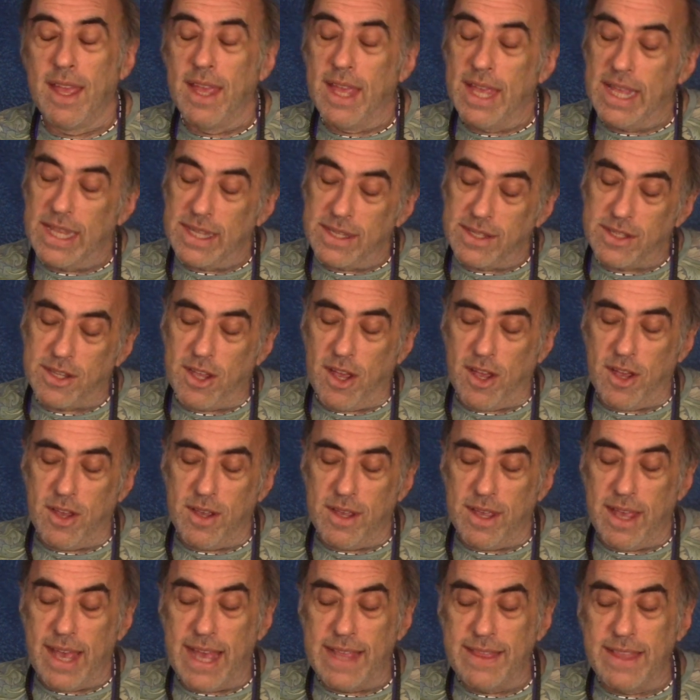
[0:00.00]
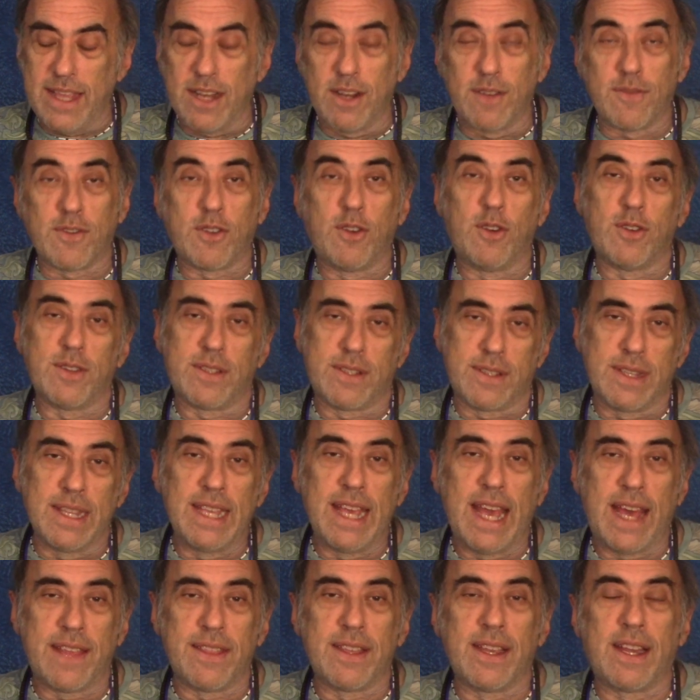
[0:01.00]
So, and then of course the
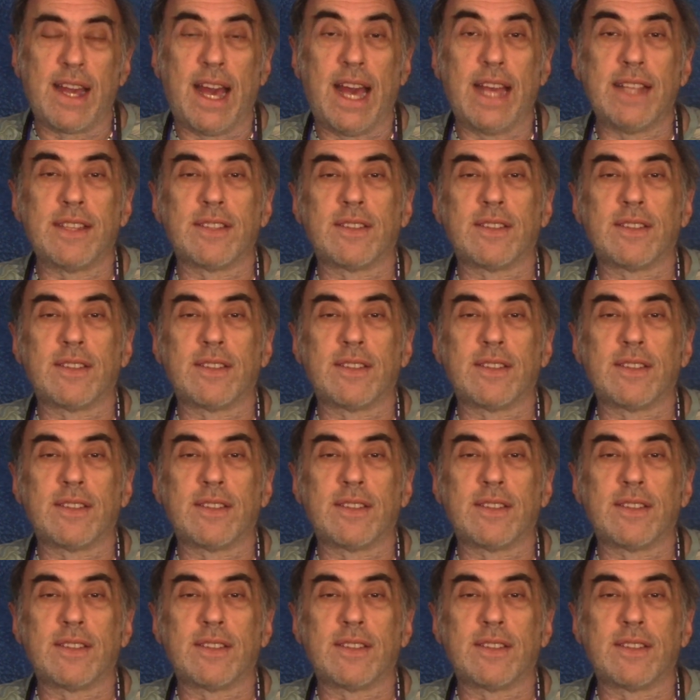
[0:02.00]
other kinds